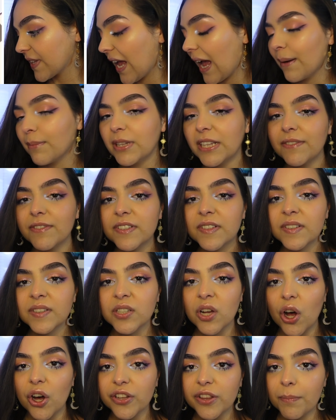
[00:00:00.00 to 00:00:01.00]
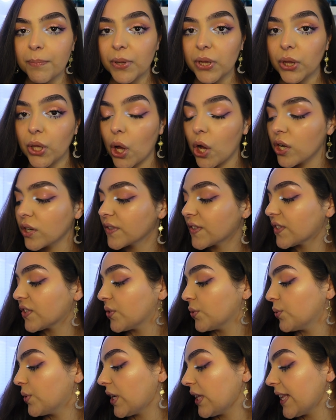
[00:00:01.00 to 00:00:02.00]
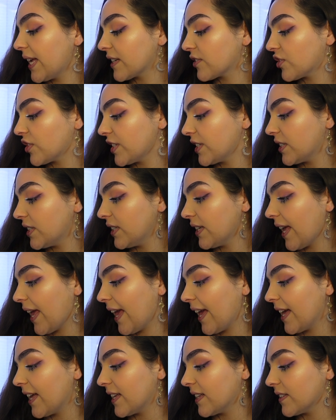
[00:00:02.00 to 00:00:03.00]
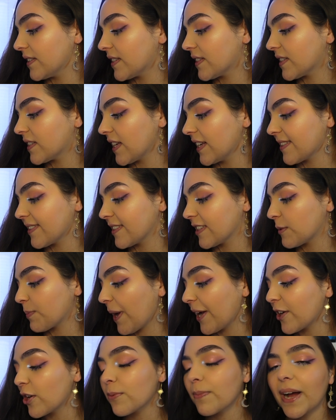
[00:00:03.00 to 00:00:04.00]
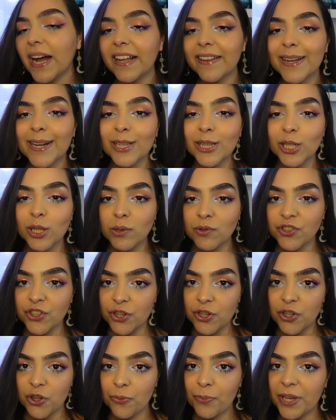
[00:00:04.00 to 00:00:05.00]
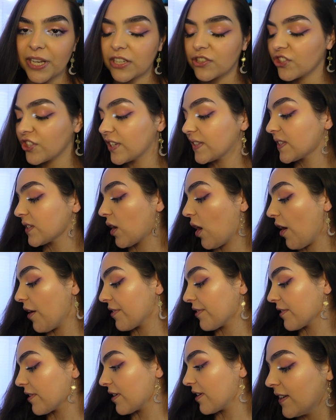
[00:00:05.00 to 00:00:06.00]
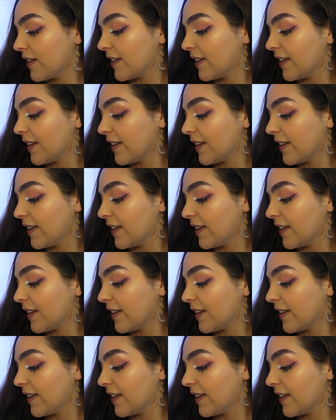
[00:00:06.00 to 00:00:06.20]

I believe this is called the Belongs To collection and it's inspired by like a little journal because she is an author.